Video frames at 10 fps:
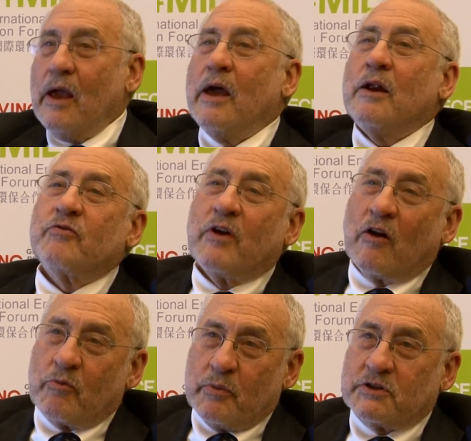and if
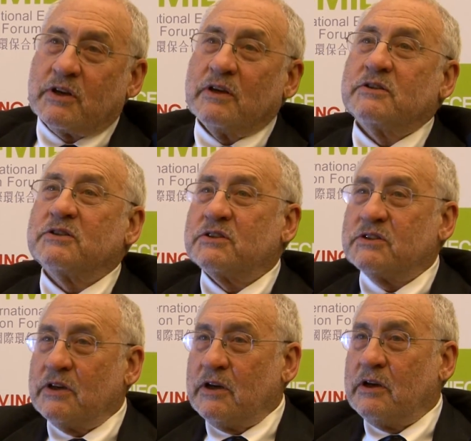governments can
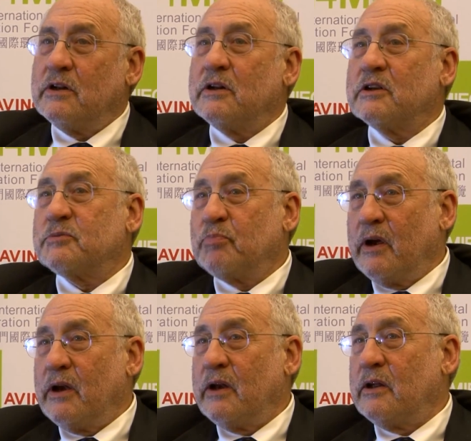succeed in
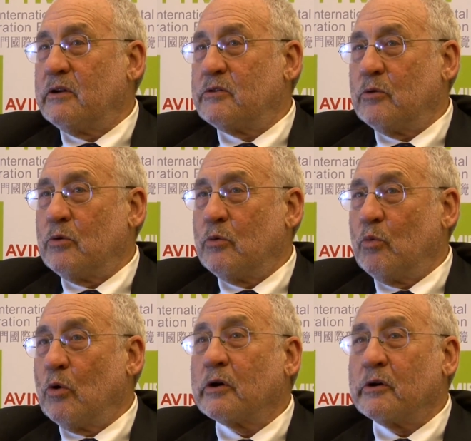explaining to
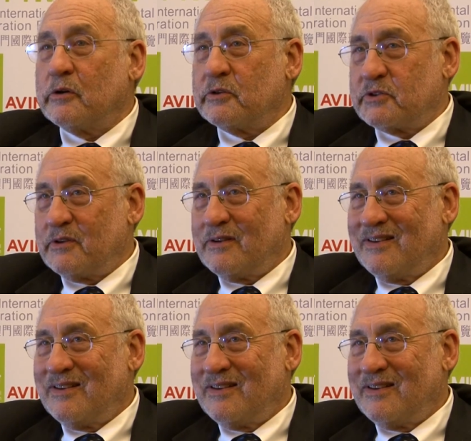workers